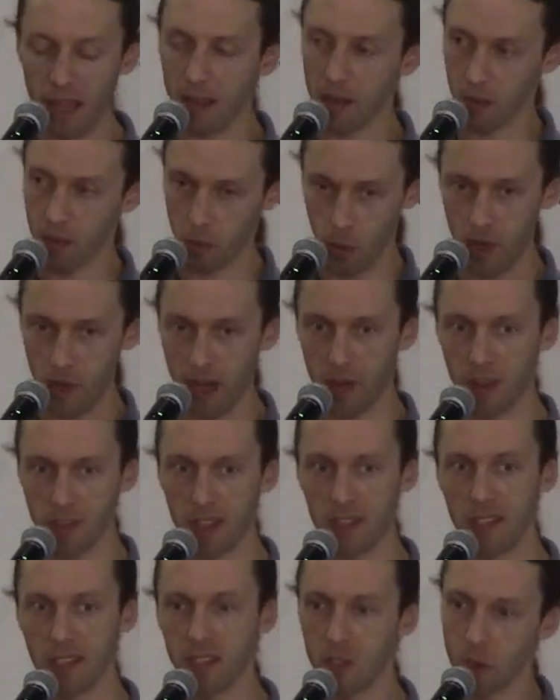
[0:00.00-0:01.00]
create
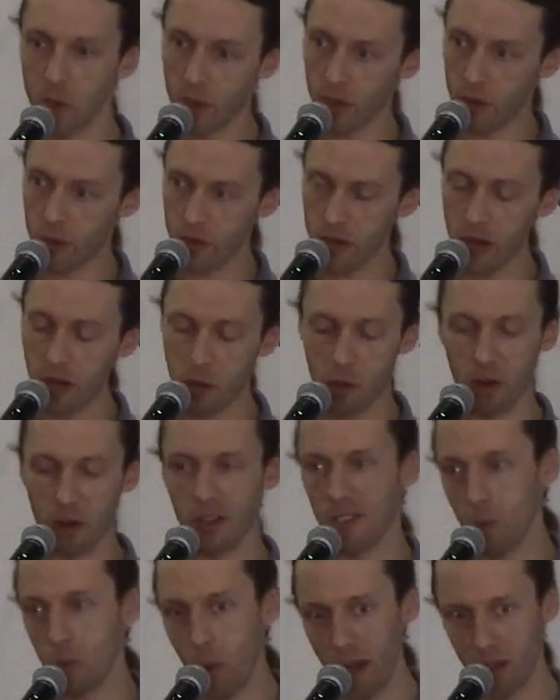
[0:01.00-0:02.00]
this during their
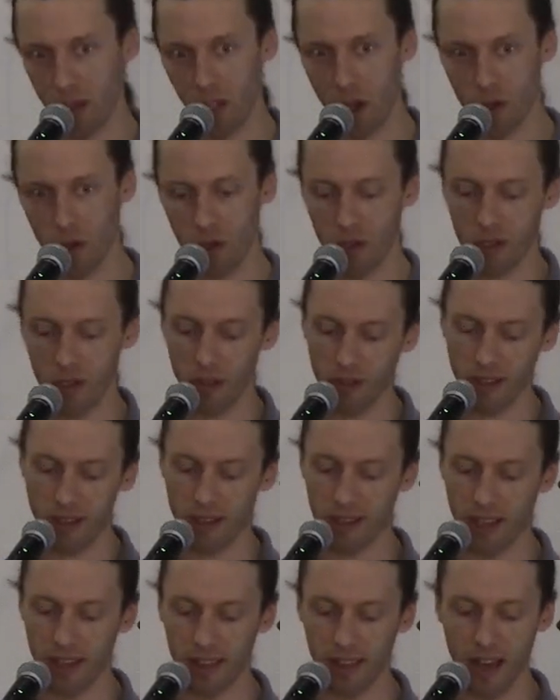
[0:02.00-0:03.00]
ceremonies, sweat lodges and
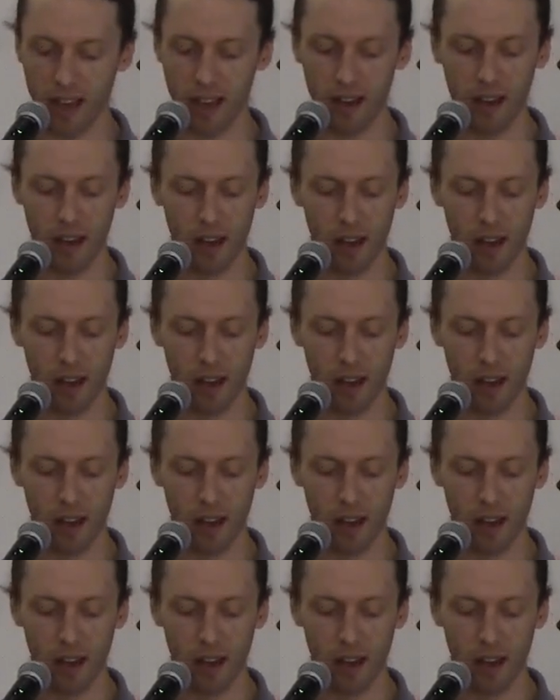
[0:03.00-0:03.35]
things like that.